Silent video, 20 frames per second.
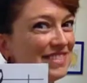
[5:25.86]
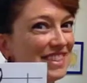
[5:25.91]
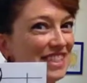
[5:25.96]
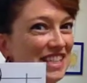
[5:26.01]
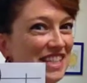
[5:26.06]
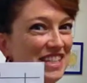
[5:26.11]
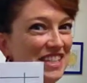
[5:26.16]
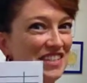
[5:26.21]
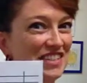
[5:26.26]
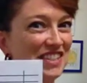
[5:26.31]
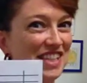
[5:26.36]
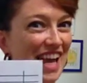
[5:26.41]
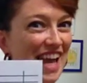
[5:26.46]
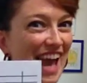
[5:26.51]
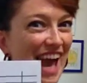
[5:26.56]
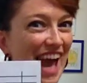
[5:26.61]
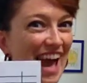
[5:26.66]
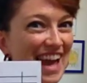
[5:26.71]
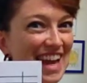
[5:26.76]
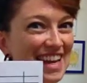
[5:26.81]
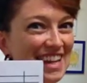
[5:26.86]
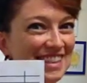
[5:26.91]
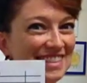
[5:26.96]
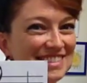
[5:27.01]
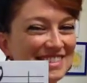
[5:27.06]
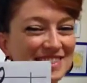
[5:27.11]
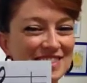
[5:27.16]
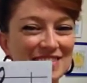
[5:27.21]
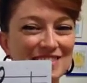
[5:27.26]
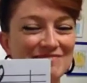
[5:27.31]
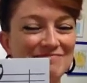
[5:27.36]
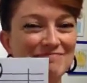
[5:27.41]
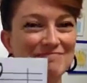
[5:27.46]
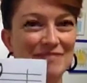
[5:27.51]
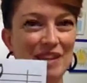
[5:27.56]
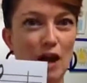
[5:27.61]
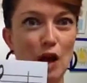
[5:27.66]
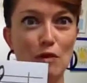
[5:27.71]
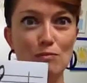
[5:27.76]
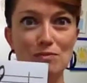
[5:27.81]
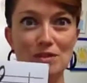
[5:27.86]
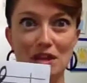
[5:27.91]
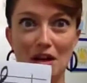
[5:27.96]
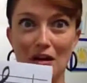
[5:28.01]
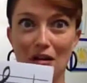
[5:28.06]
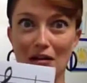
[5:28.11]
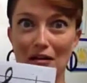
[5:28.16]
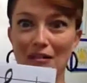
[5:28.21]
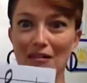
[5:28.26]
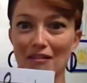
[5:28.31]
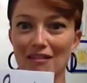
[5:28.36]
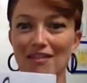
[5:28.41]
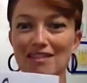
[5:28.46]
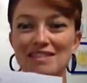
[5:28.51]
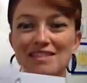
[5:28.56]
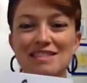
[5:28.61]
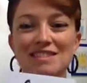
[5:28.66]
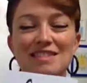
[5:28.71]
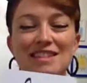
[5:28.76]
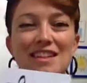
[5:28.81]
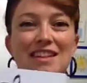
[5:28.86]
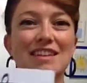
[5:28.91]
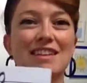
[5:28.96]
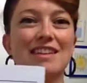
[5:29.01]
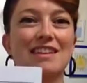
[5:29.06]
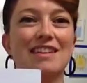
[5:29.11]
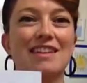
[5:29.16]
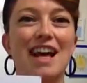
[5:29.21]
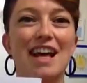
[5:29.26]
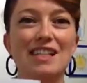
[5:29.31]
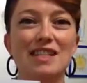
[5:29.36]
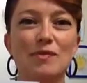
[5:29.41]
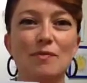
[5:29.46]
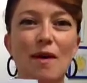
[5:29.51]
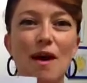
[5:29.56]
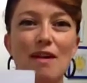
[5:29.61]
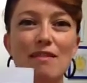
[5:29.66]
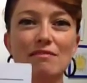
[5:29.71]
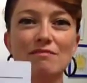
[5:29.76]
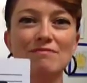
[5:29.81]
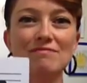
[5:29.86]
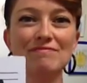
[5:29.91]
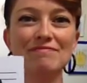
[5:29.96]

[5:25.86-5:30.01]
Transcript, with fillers: Did you say A? Hope so. Last one.